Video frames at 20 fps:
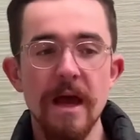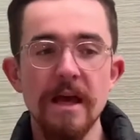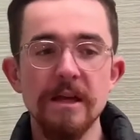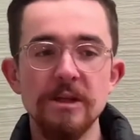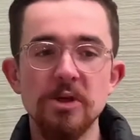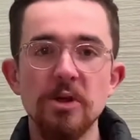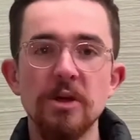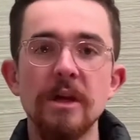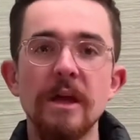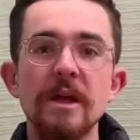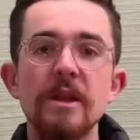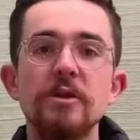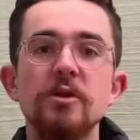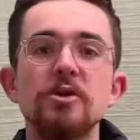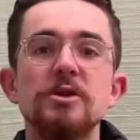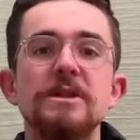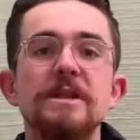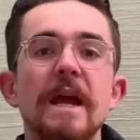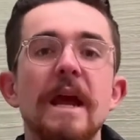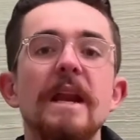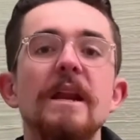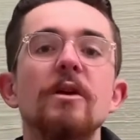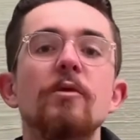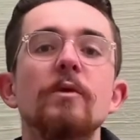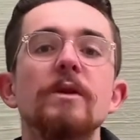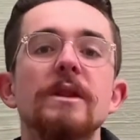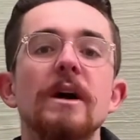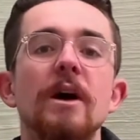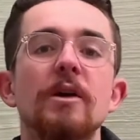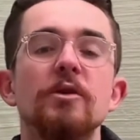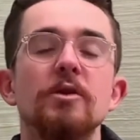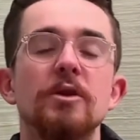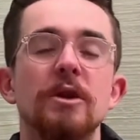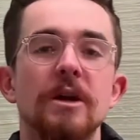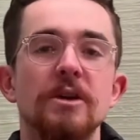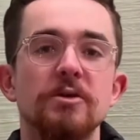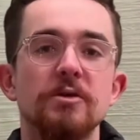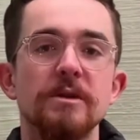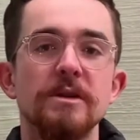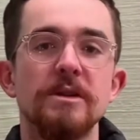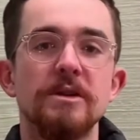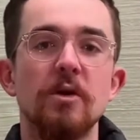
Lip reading: is looking at their standing with other countries.